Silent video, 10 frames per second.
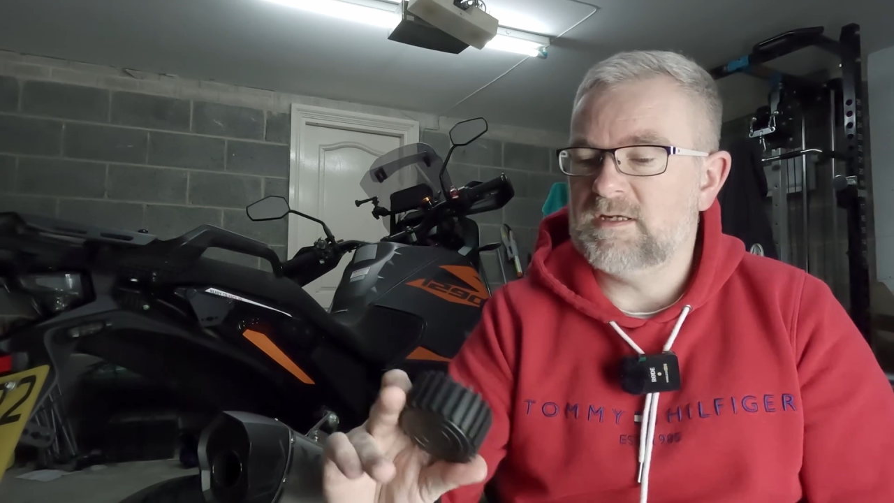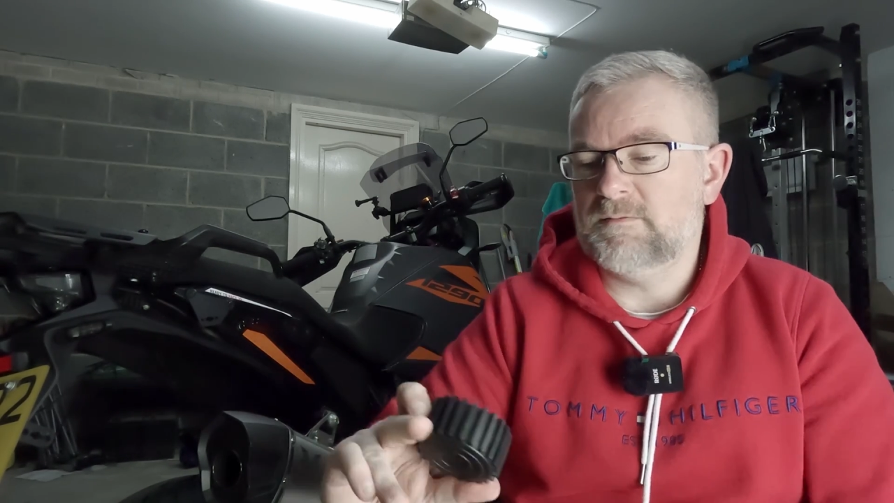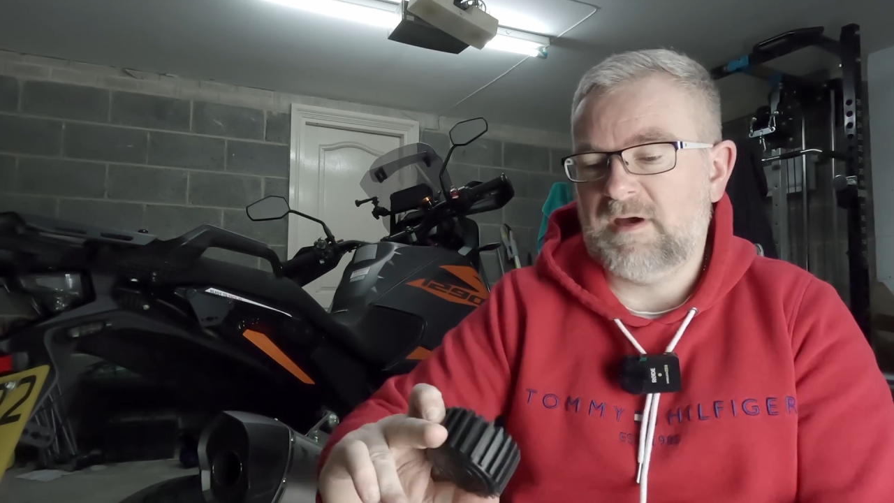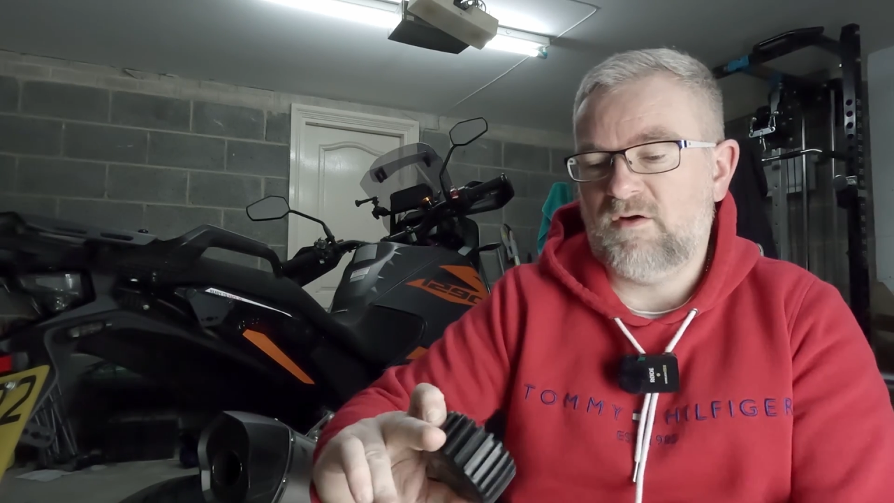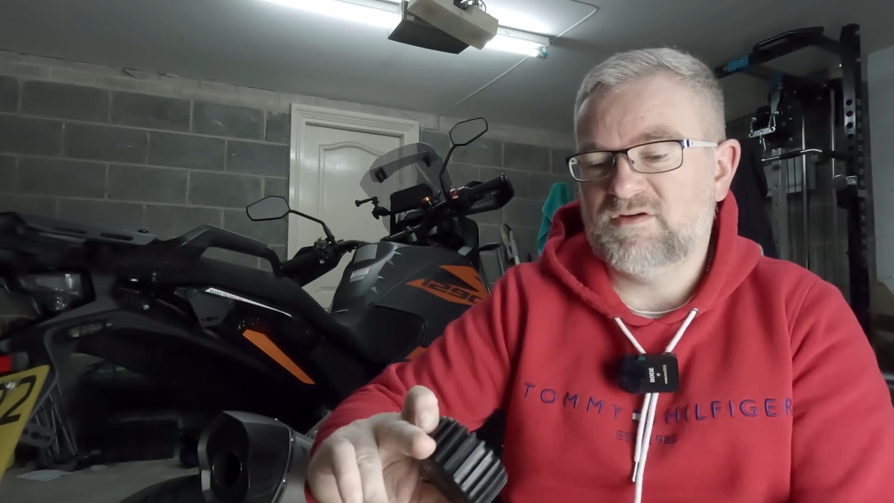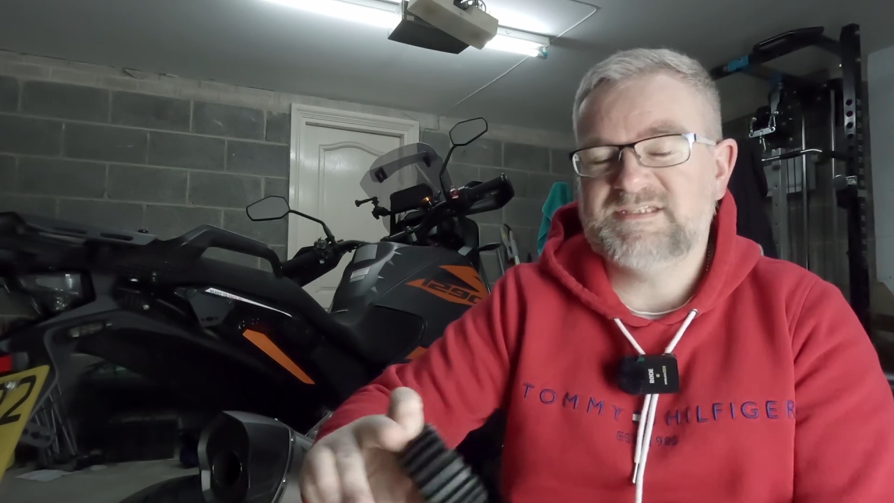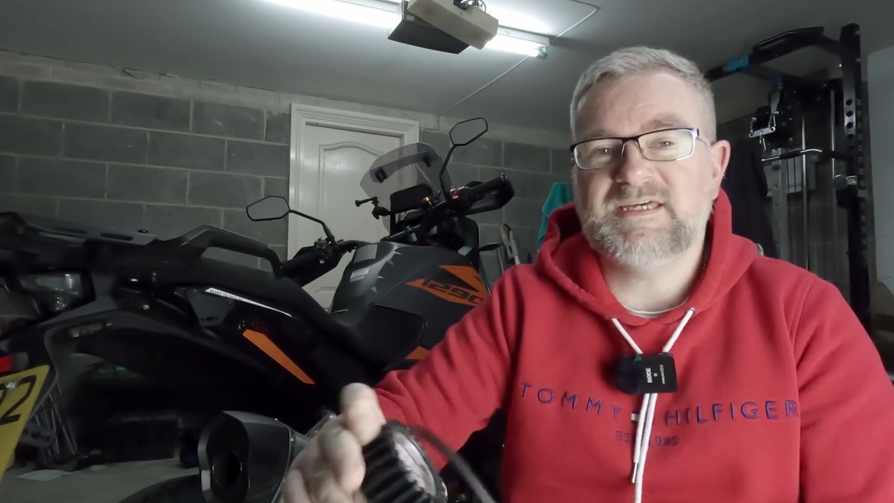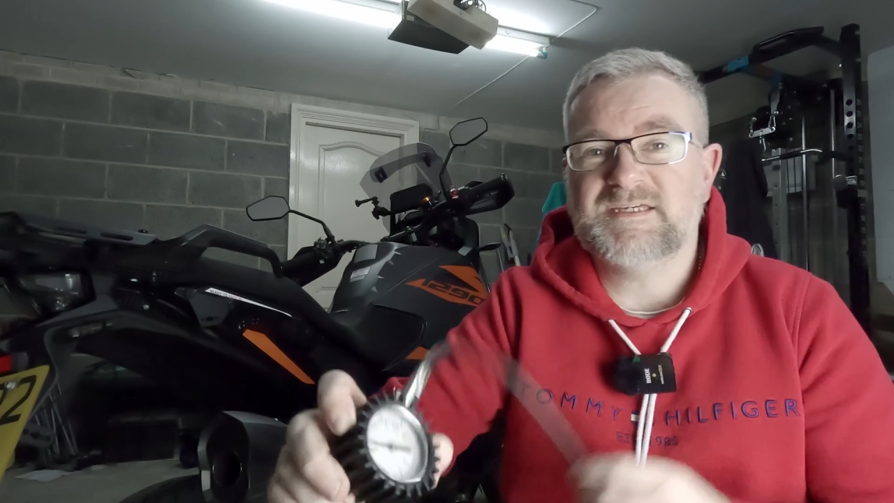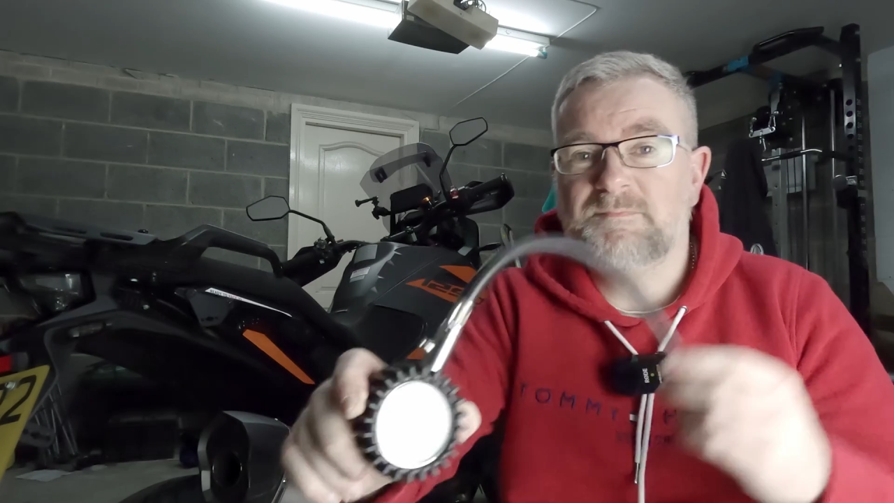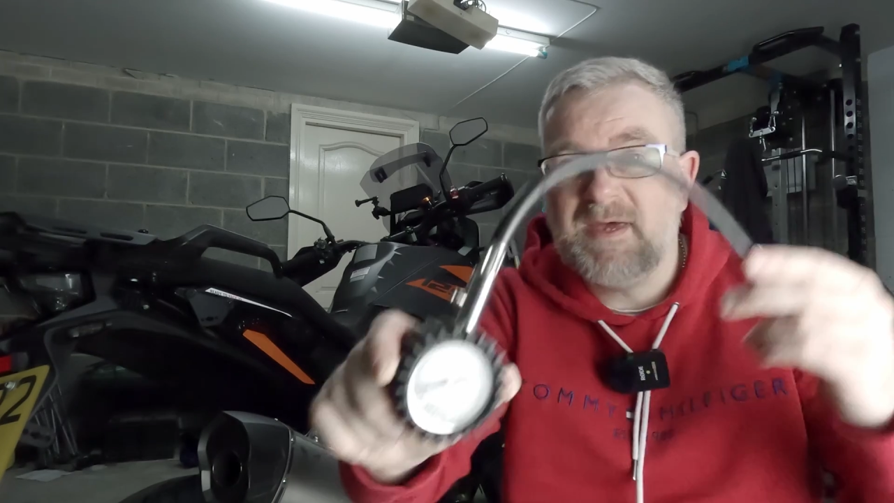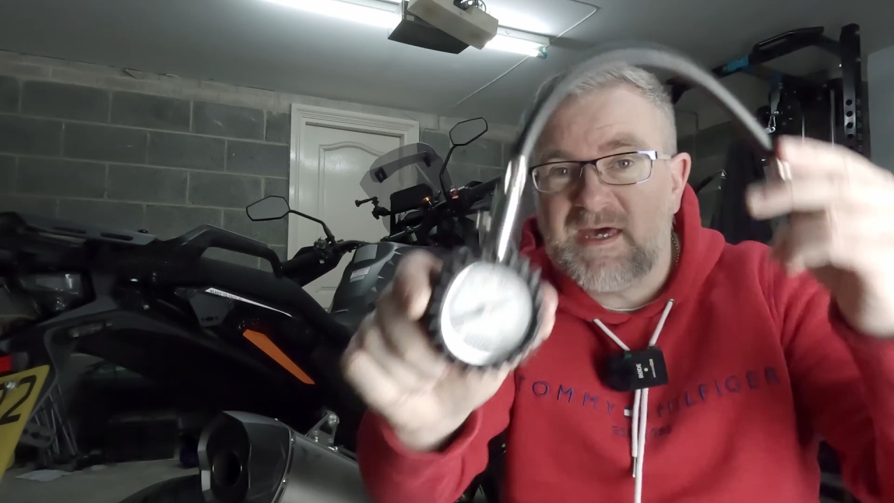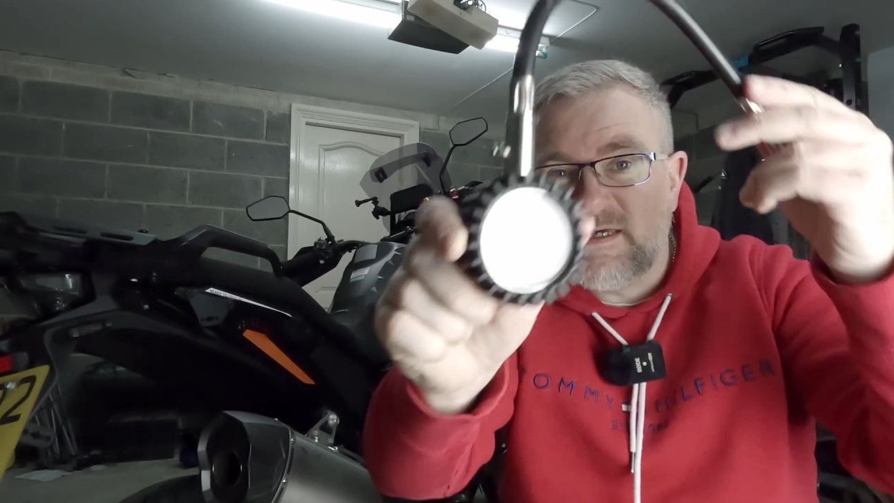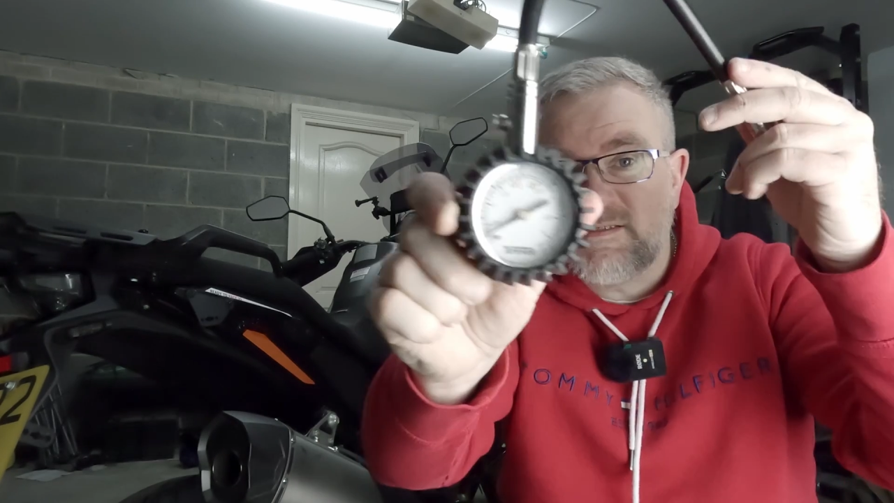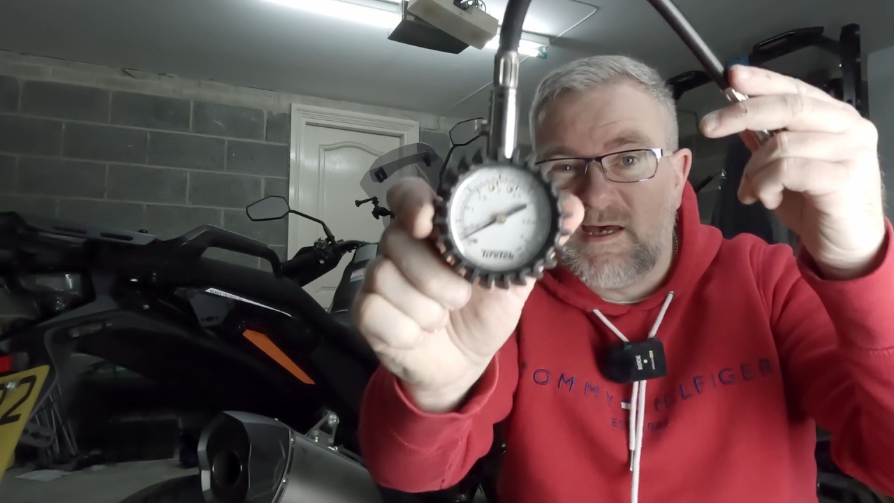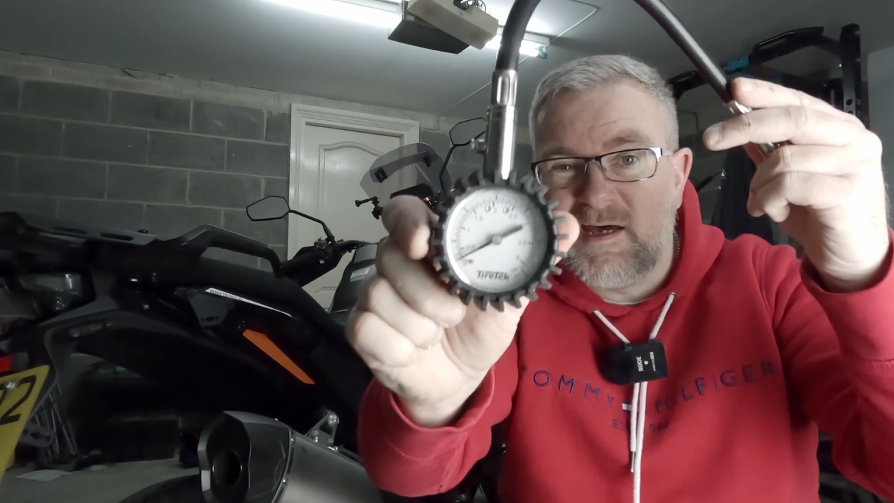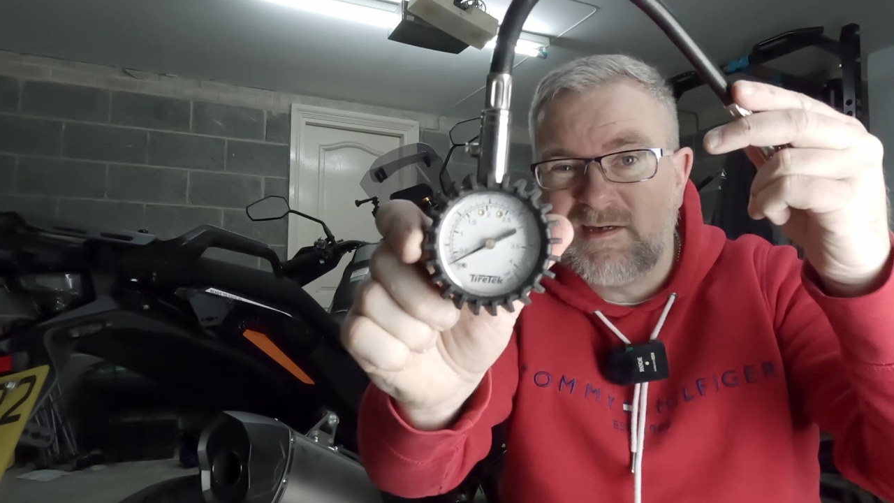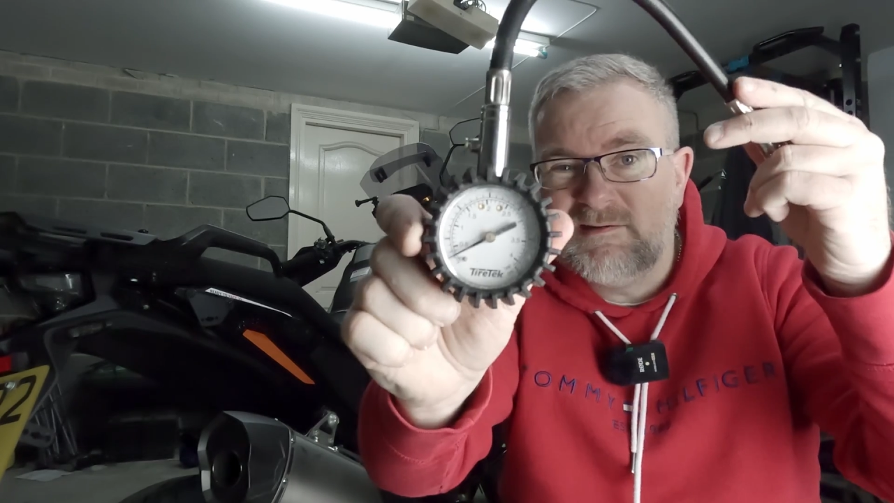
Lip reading: about 6 psi.